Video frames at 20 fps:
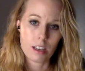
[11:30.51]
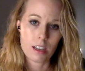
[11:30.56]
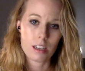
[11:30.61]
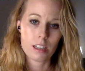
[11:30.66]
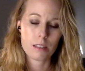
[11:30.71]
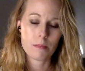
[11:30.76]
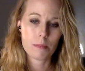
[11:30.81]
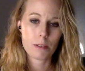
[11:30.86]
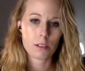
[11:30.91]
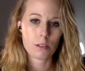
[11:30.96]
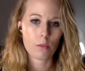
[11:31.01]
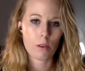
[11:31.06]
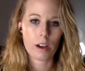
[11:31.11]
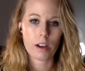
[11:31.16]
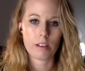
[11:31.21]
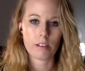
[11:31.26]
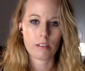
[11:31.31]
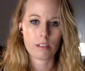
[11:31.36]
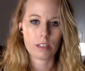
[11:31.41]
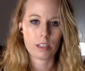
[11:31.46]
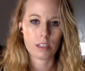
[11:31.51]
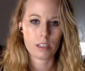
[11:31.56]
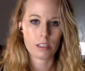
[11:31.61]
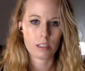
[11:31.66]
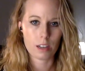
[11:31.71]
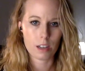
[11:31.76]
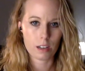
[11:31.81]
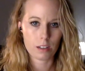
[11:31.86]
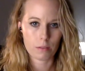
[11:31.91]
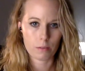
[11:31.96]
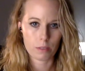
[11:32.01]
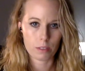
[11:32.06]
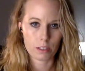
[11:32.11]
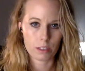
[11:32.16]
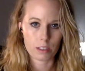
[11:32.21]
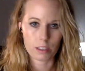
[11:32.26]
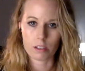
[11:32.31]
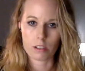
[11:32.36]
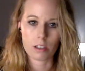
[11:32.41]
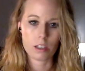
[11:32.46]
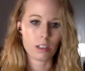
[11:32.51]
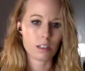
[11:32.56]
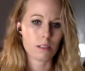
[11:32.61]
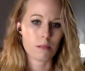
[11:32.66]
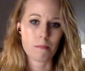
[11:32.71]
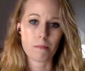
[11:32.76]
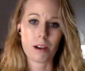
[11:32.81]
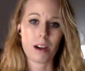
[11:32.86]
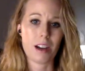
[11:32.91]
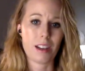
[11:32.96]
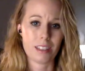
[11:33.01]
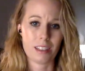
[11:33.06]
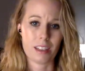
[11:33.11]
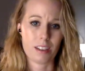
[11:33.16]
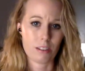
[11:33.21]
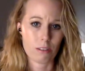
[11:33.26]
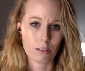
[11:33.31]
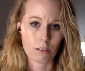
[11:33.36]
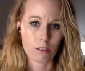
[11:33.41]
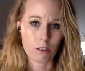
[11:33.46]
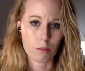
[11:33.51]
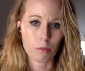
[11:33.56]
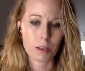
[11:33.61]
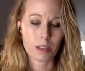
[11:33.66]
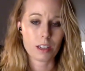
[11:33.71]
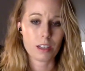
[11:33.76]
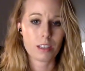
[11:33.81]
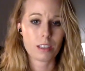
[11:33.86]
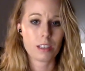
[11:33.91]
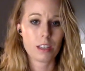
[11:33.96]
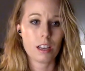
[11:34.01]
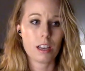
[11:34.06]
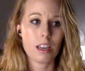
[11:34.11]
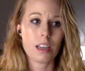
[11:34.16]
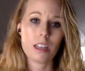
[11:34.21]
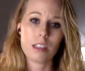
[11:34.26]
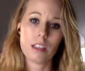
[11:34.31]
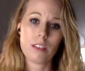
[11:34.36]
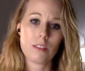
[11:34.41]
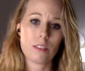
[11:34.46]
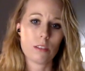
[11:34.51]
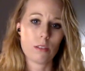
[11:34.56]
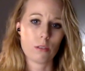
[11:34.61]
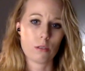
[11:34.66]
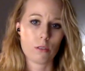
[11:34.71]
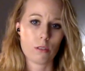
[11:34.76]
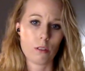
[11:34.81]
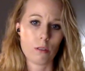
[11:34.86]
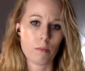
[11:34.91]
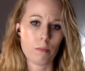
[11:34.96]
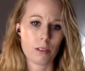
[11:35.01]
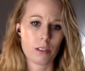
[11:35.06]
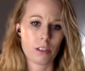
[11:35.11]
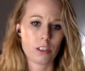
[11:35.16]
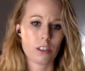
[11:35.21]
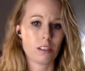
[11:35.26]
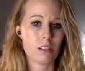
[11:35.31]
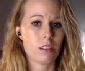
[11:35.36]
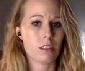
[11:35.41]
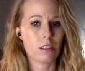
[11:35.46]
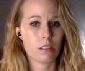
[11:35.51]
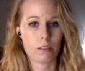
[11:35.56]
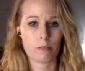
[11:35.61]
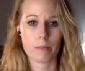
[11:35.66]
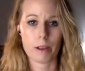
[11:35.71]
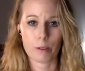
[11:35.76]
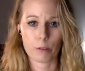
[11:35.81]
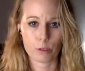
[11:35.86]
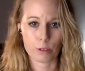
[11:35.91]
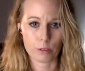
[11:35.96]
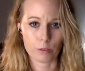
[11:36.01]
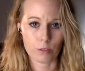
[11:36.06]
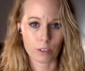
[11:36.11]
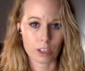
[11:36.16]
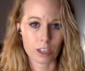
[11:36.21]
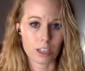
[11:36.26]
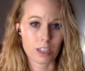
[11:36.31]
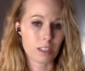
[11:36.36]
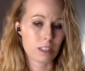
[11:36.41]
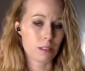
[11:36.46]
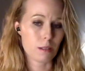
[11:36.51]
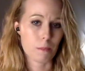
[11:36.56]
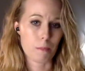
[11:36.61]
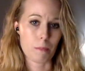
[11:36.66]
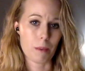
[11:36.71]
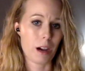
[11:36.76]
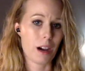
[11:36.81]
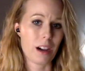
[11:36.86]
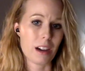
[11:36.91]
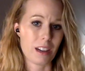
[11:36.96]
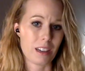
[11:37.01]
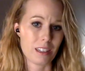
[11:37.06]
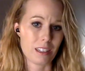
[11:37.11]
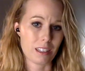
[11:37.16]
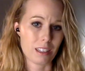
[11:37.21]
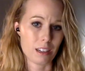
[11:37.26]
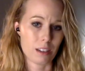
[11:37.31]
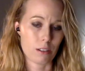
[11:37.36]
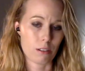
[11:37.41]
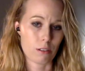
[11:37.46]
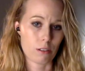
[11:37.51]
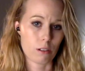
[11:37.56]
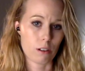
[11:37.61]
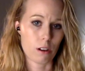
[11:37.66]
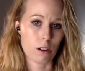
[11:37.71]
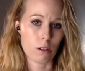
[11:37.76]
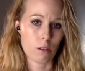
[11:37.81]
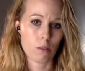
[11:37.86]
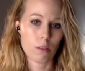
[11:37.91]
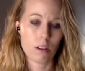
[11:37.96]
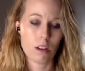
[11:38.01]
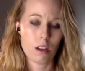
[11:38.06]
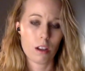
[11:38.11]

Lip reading: He's much quieter, and he's kind of willing to let her, he doesn't mind letting her go, because he loves the little girl, but she's another mouth to feed. He doesn't mind letting her go.